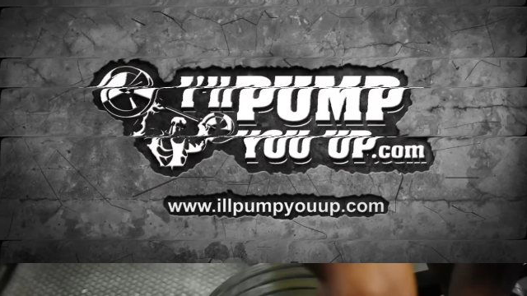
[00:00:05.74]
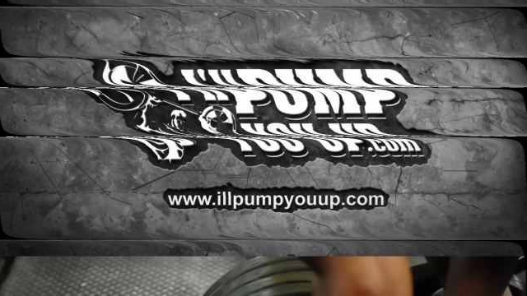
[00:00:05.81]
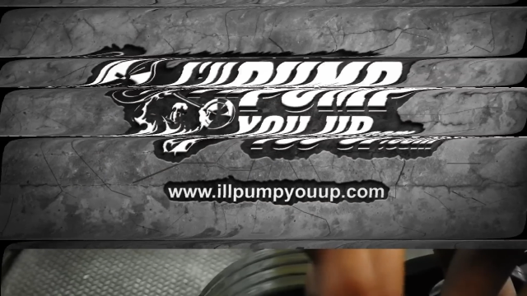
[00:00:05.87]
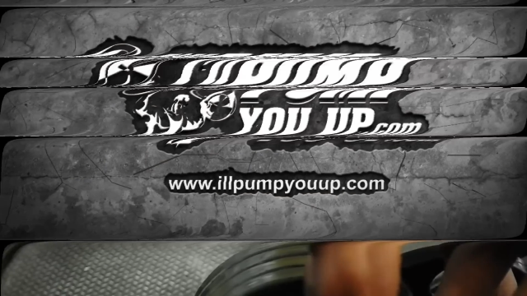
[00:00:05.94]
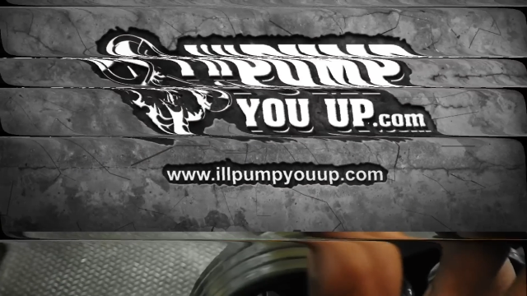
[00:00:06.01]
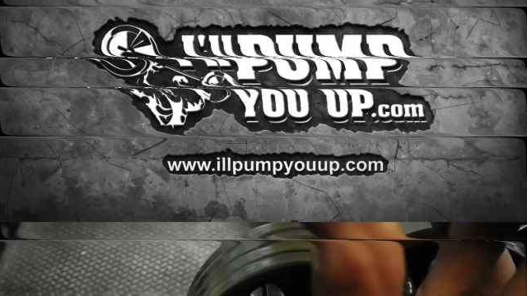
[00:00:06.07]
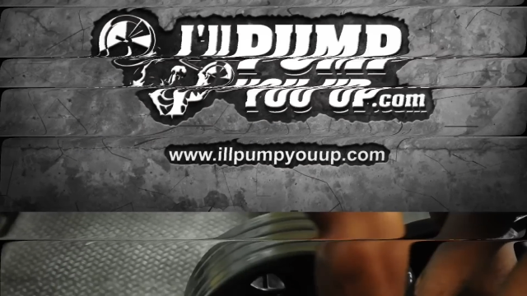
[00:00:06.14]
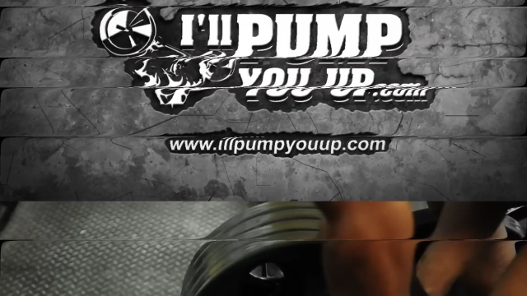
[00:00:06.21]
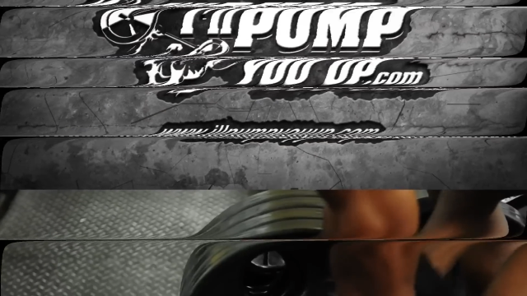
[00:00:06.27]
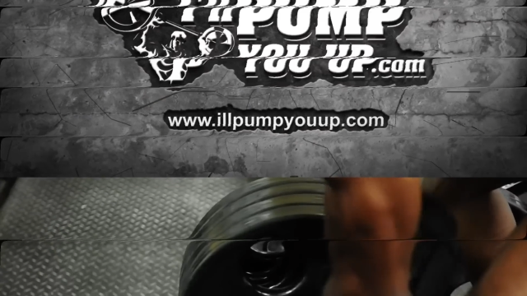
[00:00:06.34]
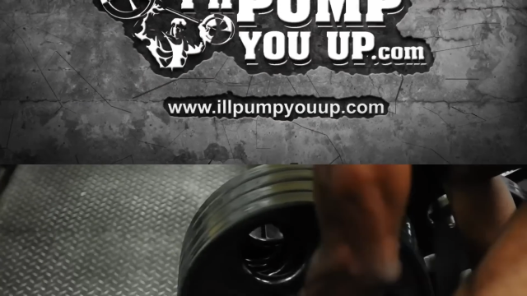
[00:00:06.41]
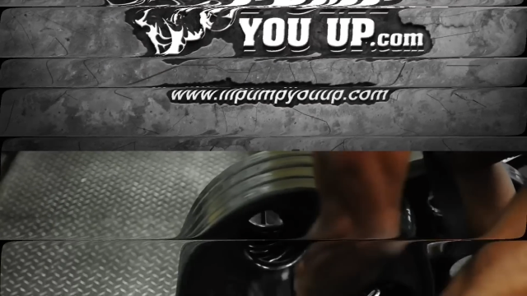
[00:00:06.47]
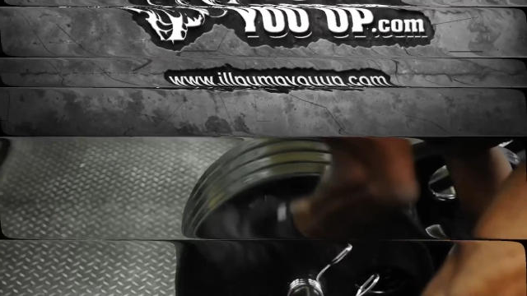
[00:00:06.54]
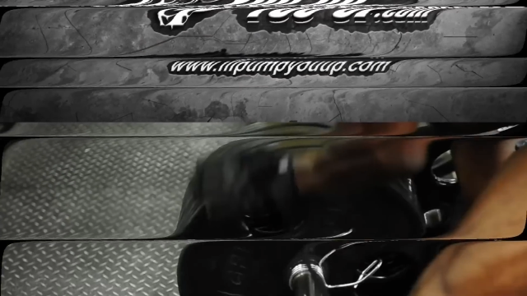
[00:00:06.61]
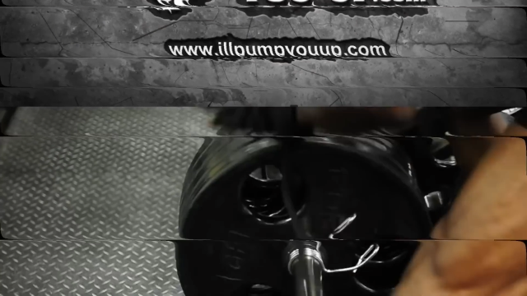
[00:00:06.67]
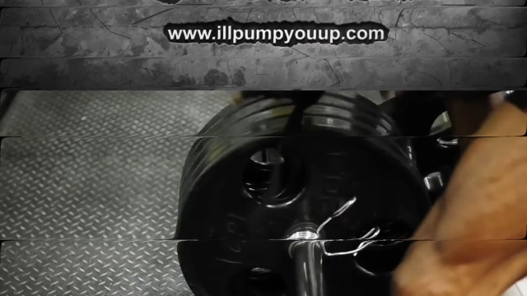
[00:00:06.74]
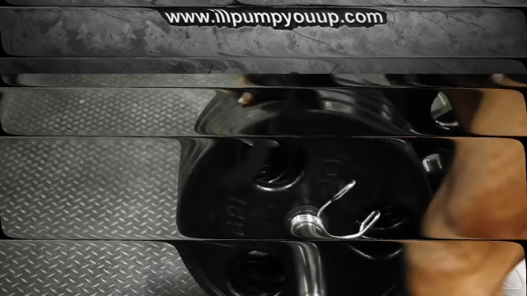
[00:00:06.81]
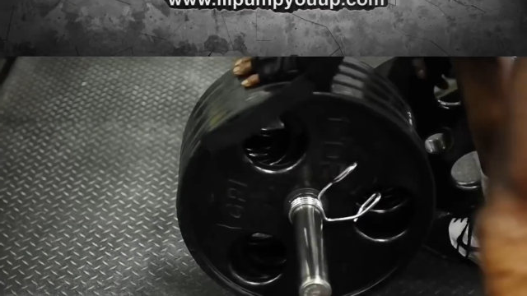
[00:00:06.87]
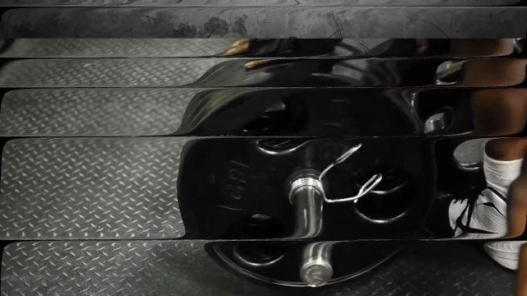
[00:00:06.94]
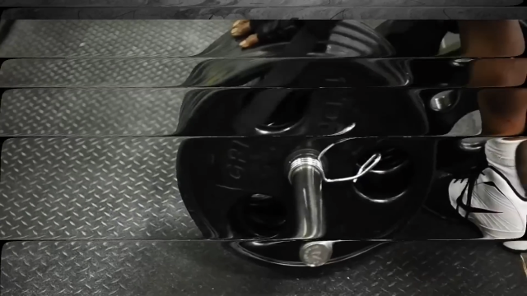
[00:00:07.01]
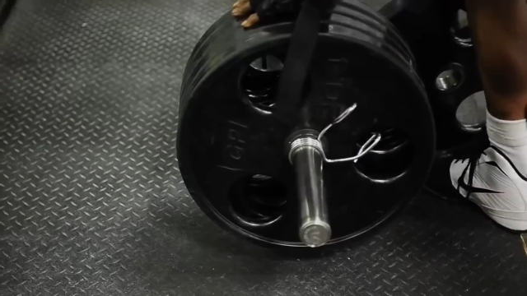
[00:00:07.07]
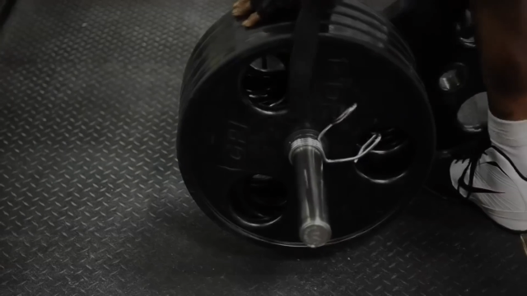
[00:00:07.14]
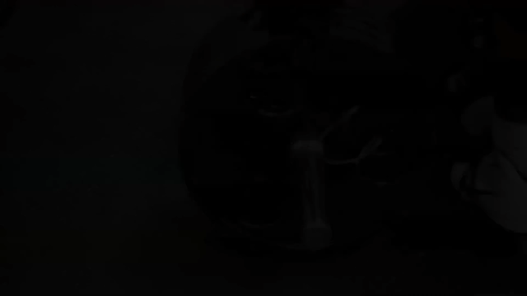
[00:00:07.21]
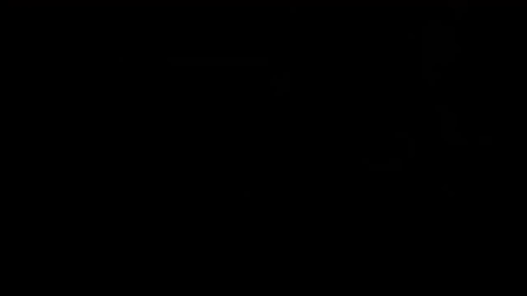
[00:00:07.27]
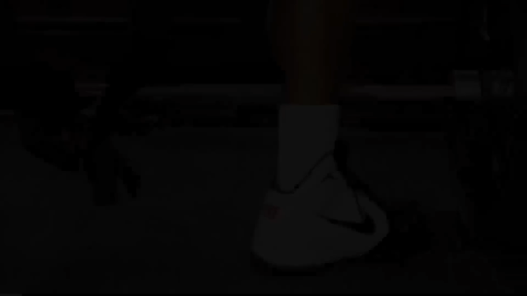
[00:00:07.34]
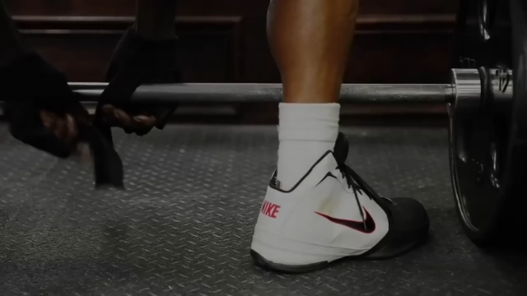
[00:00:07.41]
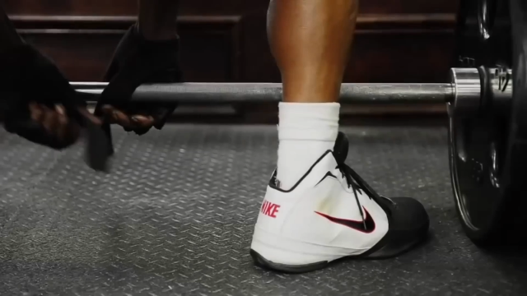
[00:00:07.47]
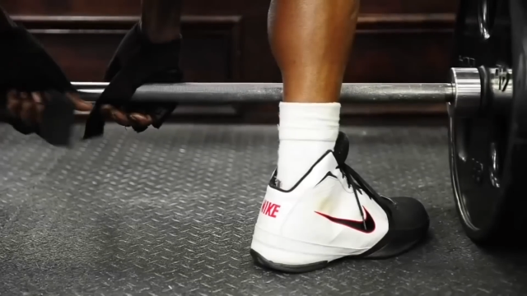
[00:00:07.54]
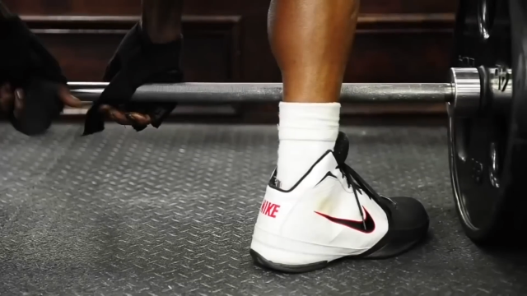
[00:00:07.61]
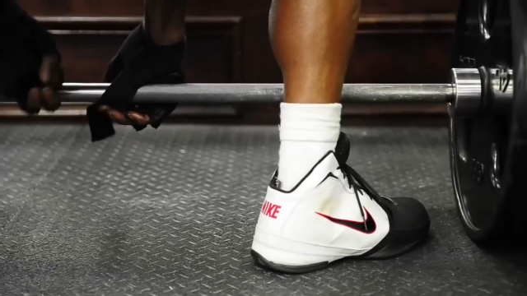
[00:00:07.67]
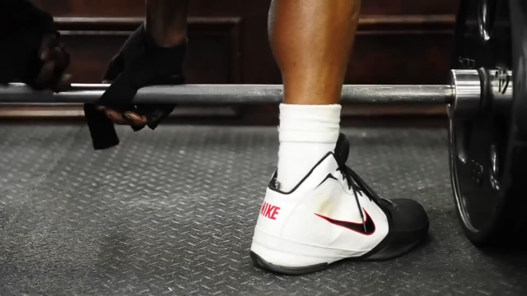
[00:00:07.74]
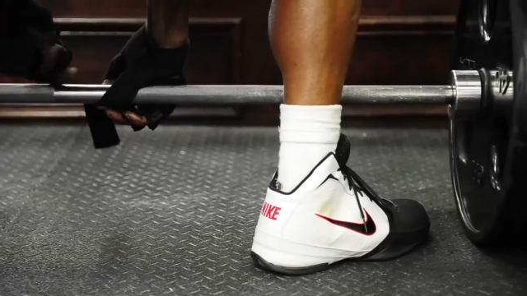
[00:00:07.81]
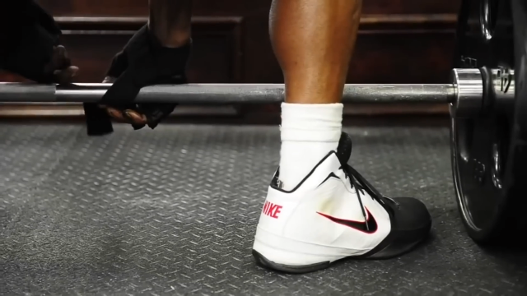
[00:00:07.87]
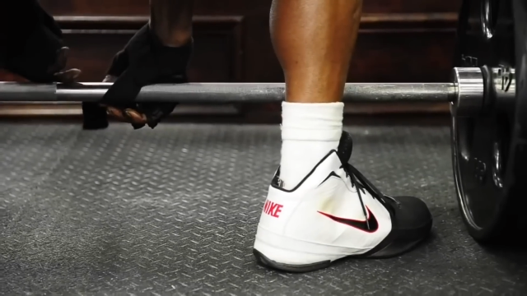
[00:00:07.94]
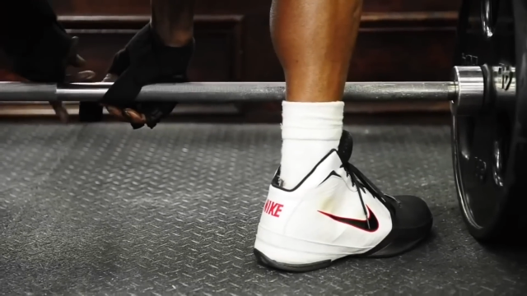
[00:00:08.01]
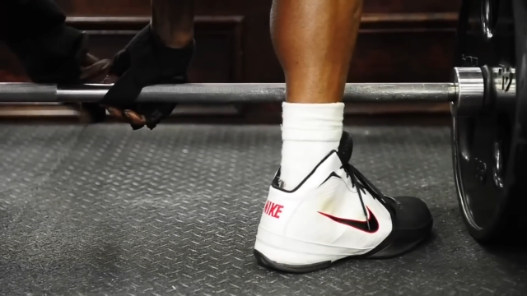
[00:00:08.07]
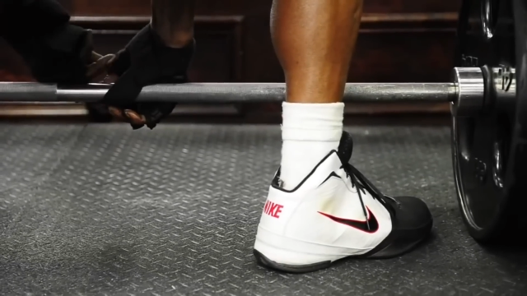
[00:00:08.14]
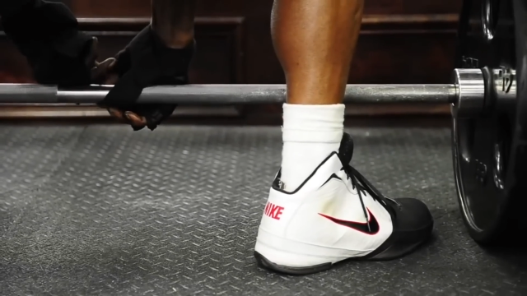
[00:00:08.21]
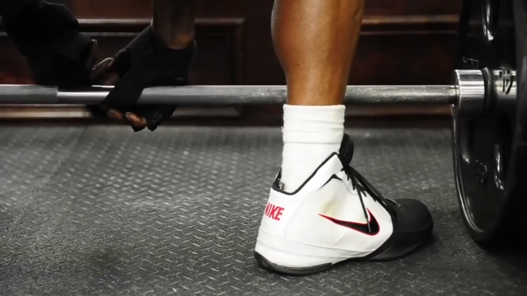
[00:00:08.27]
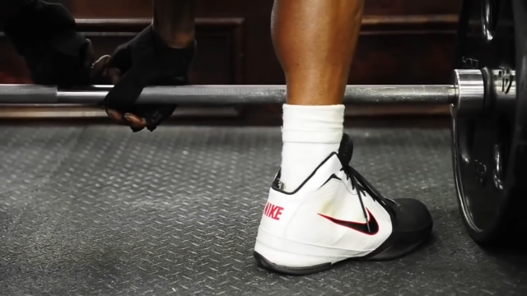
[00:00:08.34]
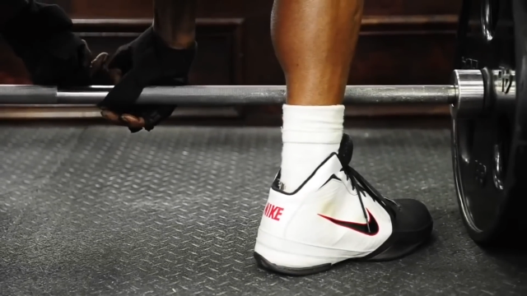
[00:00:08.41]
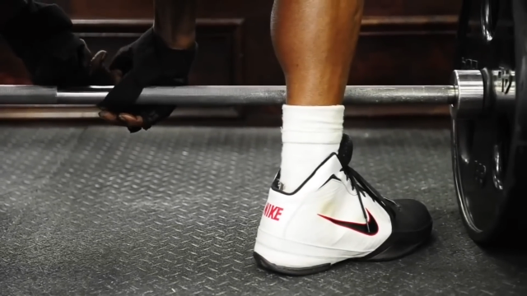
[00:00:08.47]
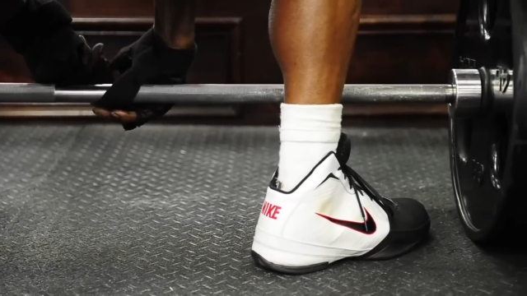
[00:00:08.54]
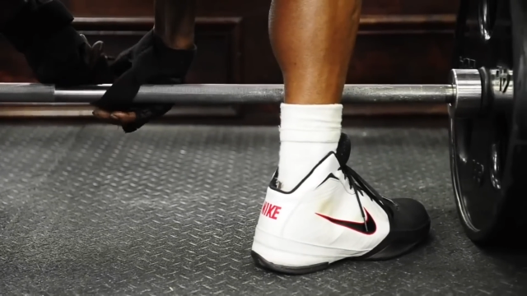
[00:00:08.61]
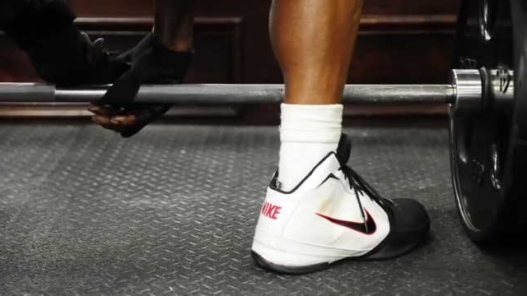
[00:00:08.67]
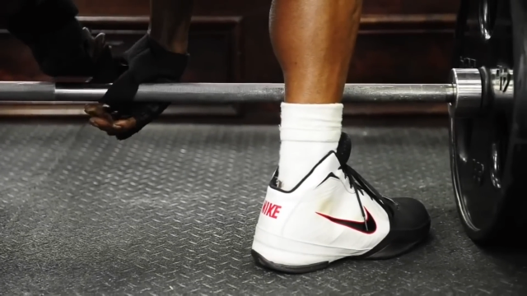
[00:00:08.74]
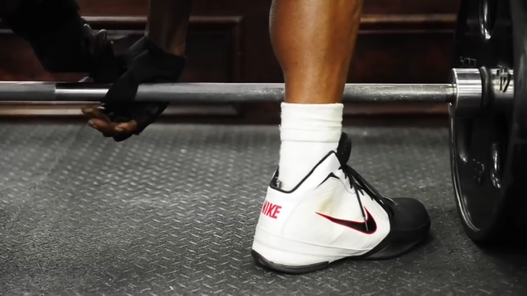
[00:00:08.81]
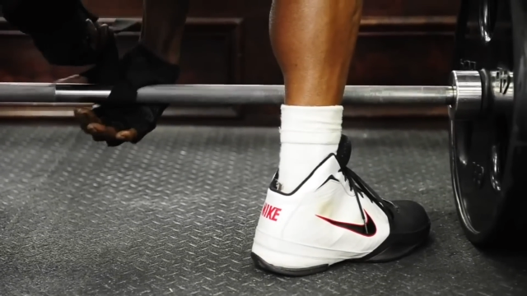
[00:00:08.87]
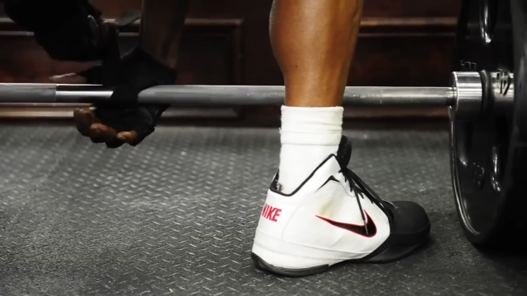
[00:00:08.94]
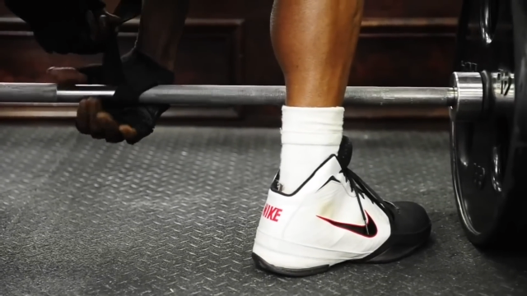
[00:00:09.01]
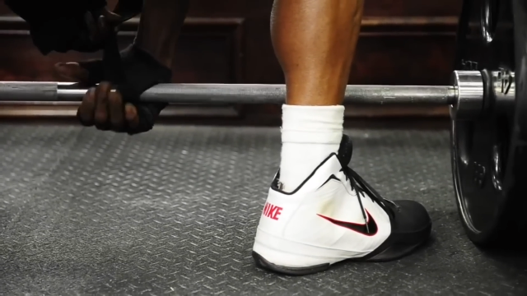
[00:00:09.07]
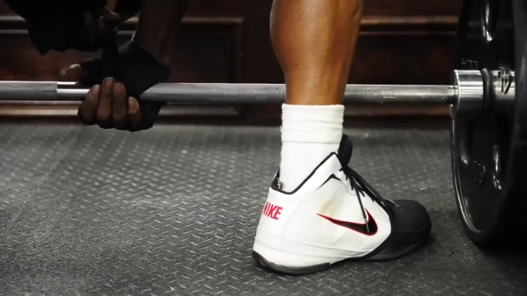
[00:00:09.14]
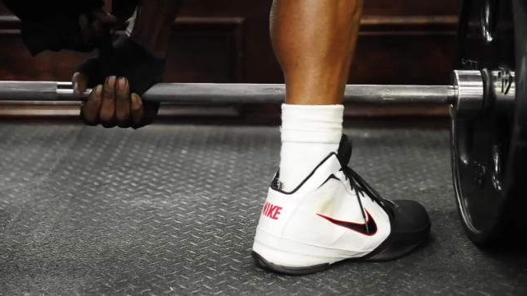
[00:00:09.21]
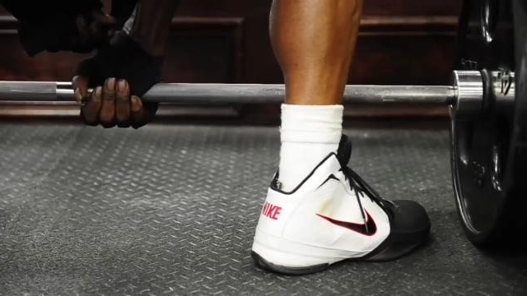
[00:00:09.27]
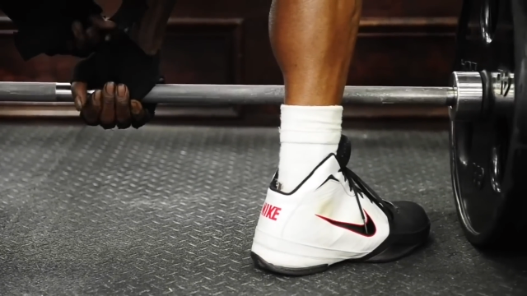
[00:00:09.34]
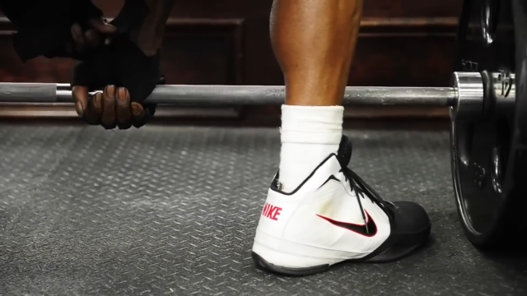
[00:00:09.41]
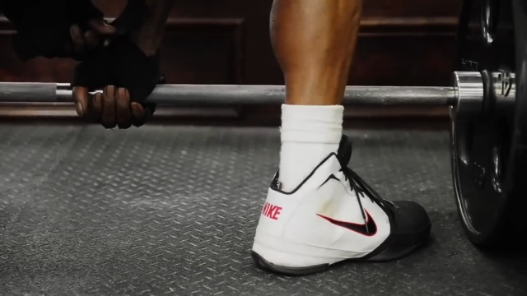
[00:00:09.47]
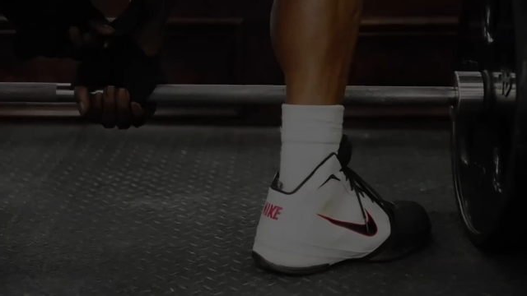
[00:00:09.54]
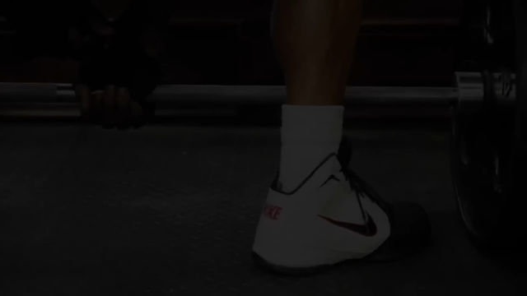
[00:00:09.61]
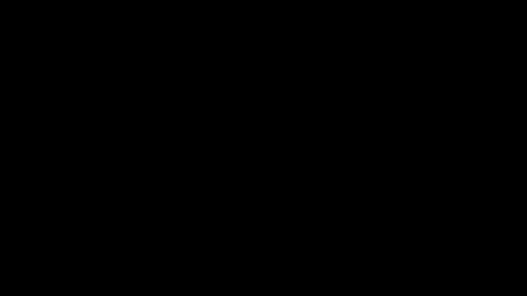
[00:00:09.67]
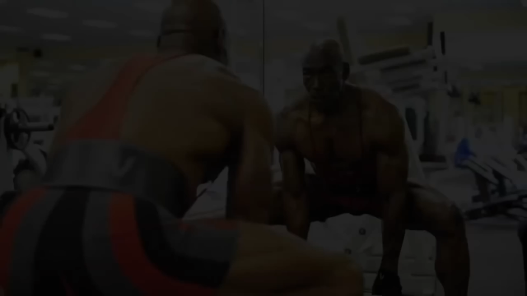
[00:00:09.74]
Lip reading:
No face is visible, so there are no lips to read.